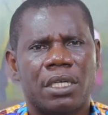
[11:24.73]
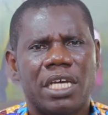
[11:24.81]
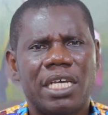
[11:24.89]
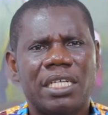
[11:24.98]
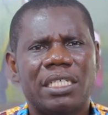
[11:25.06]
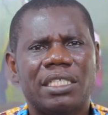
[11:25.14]

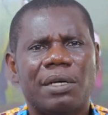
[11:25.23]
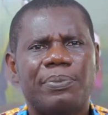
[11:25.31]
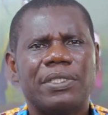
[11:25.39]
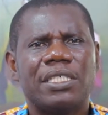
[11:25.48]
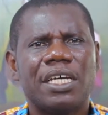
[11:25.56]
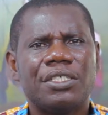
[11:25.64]
In
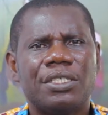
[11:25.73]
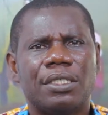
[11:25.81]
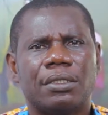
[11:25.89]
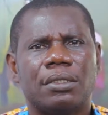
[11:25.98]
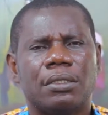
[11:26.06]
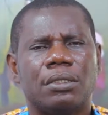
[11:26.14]

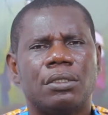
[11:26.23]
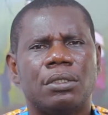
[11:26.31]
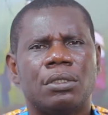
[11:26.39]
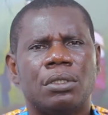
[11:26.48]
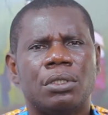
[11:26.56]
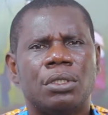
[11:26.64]
interpretation,
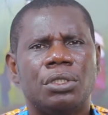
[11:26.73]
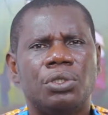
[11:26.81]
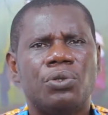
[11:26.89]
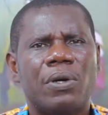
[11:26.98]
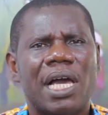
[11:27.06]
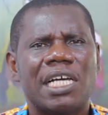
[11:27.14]

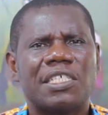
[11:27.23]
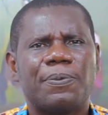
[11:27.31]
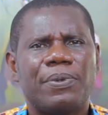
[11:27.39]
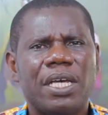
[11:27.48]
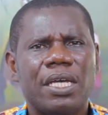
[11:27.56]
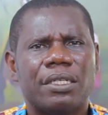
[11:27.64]
you
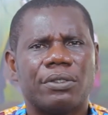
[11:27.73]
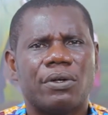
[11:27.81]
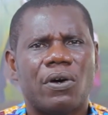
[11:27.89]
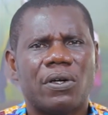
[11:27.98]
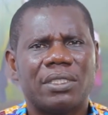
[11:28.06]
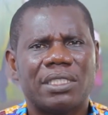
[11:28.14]
explain
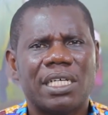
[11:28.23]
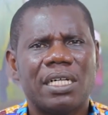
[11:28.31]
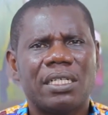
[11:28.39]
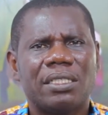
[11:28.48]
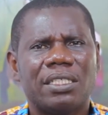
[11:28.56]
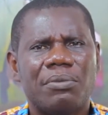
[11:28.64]
or
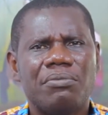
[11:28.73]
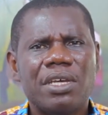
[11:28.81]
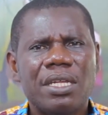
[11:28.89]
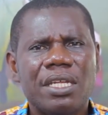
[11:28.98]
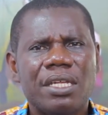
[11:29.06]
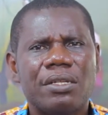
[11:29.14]
tell the
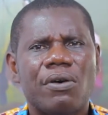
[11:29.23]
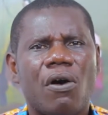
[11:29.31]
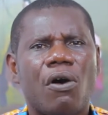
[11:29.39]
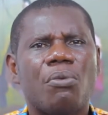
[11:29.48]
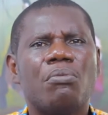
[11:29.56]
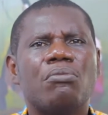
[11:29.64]
meaning
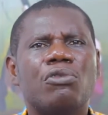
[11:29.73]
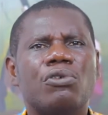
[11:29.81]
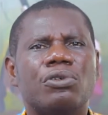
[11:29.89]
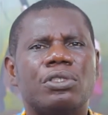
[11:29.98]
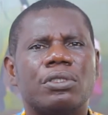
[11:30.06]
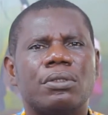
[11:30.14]
or
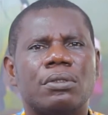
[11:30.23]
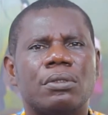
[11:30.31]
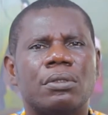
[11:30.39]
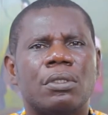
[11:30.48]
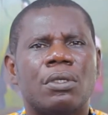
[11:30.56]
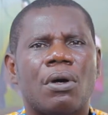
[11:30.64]
mood
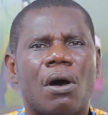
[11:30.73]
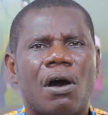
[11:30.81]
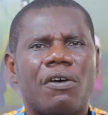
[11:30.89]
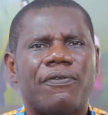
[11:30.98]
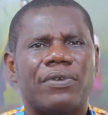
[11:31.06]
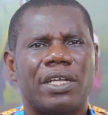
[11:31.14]

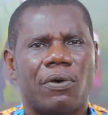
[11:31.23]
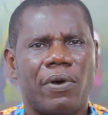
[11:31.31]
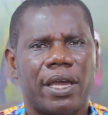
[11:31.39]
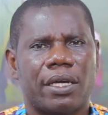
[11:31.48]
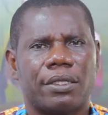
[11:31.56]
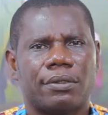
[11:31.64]
of the
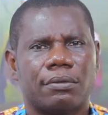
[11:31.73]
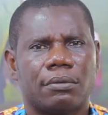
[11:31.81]
work.